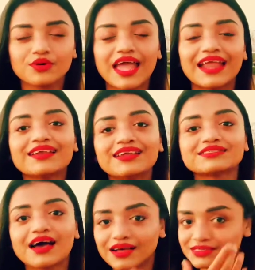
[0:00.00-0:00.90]
you know,
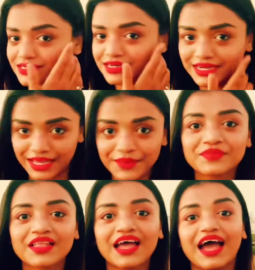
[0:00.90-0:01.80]
endless hours in a
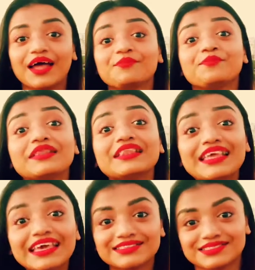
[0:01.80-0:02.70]
day. And
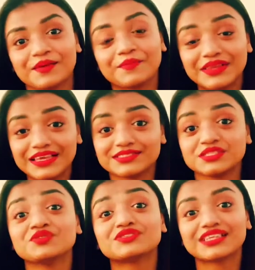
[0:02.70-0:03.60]
please
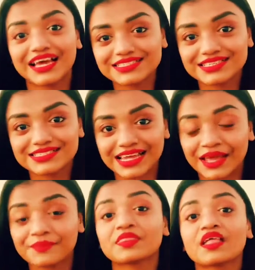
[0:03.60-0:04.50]
utilize this
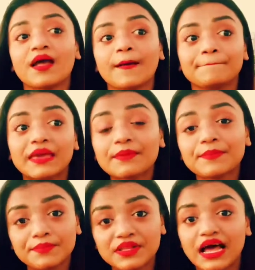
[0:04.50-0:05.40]
time,
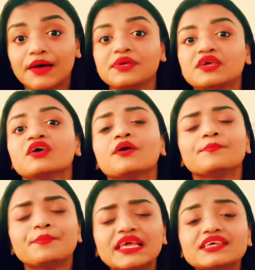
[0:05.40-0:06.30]
make people happy,
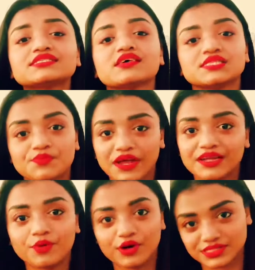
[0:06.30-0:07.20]
please
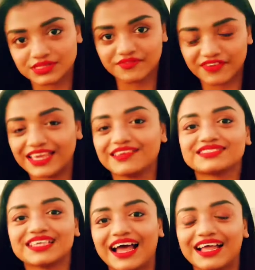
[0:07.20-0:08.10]
spread positive
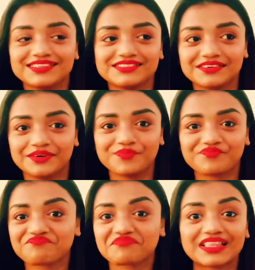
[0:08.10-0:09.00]
vibes, and
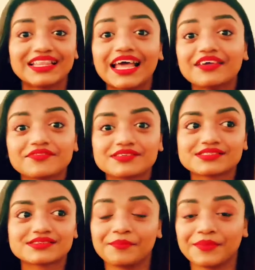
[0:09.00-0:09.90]

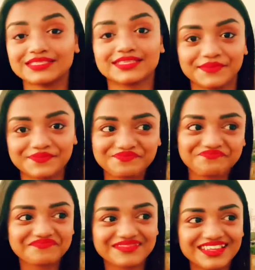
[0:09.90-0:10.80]
life is amazing.
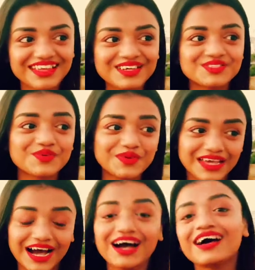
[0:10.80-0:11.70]

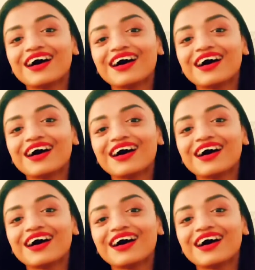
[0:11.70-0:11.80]
So